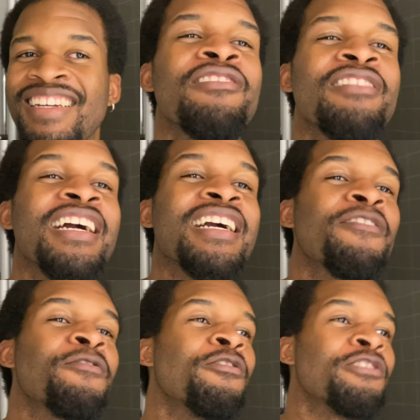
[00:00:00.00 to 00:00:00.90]
Look like
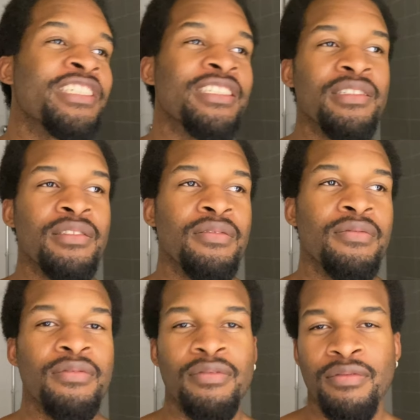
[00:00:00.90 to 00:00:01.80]
I'm 40.
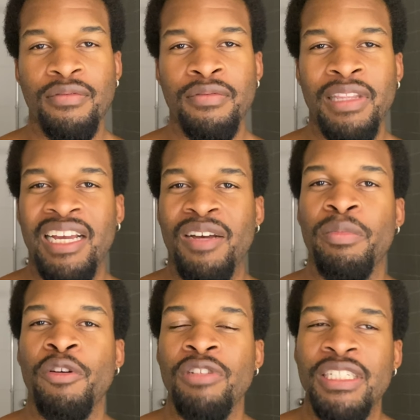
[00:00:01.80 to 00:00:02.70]
Like the
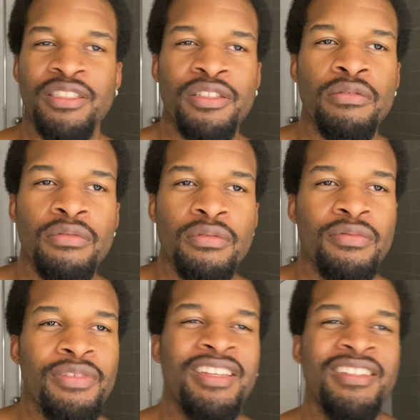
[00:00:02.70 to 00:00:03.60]
police too.
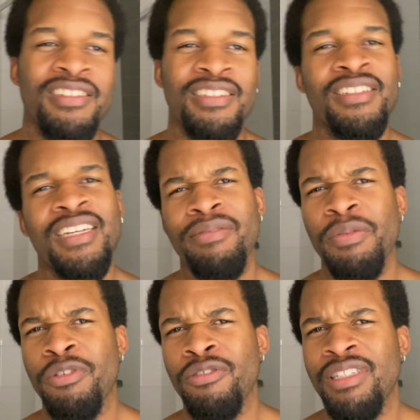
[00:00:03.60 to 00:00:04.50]
I'm the
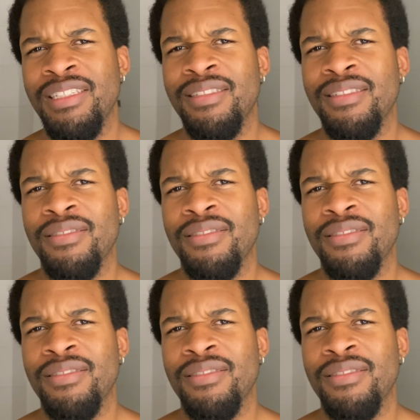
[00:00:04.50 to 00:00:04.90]
police.